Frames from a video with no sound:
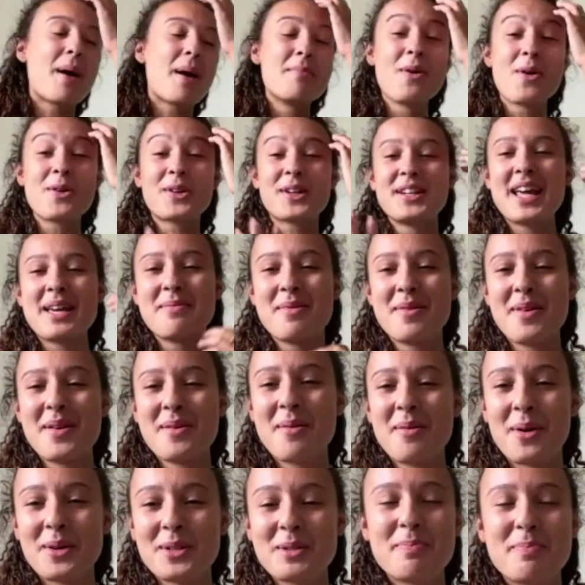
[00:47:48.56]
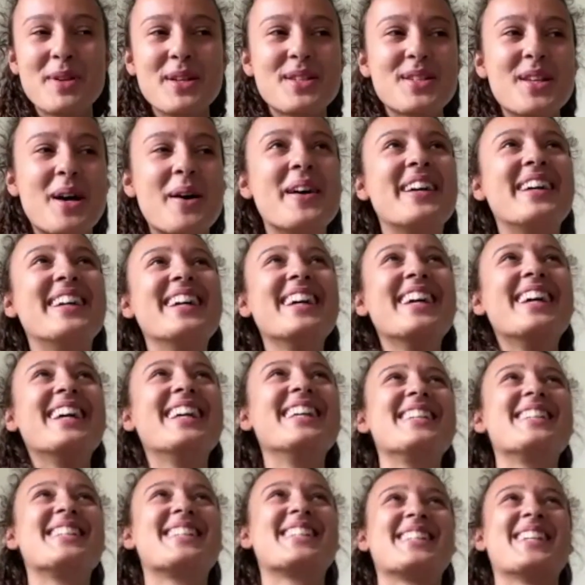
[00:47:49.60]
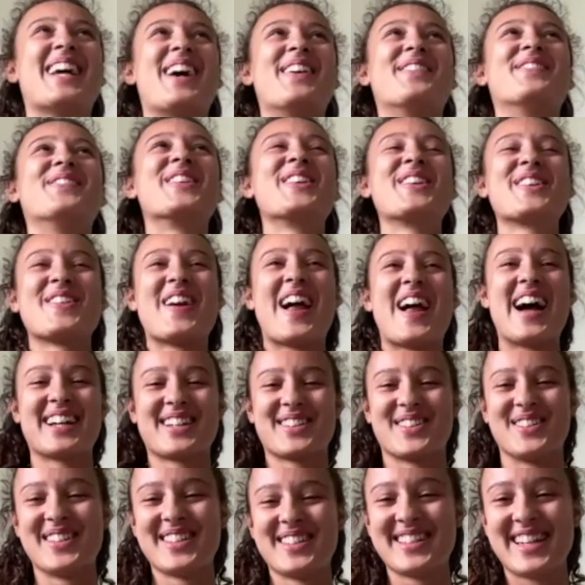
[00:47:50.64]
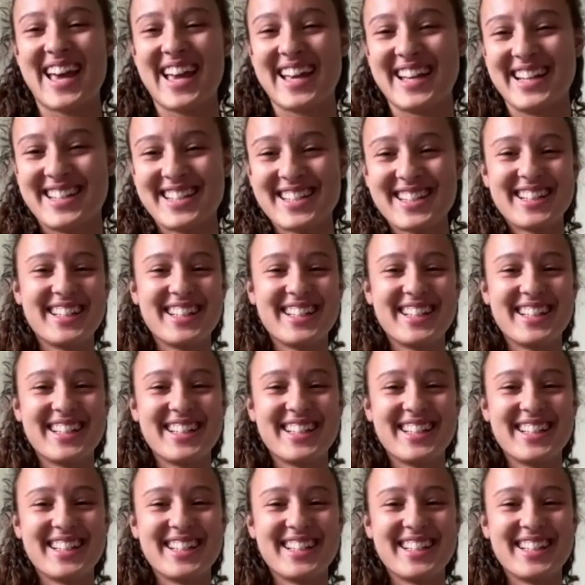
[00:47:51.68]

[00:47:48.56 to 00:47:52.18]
not gonna name who it was, but someone cracked on stage.